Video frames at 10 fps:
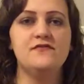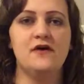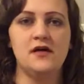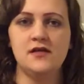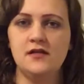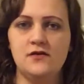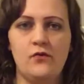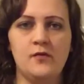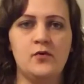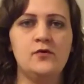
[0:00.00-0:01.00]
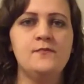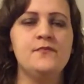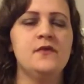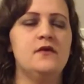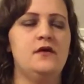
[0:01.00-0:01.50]
fine and normal.
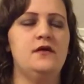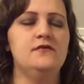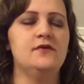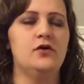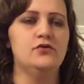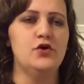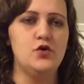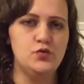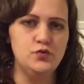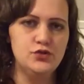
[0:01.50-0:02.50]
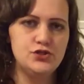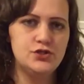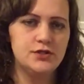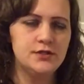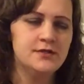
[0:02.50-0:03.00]
It's called hooch.
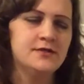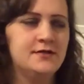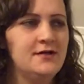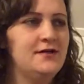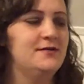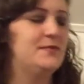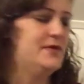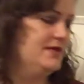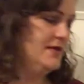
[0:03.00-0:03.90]
I'm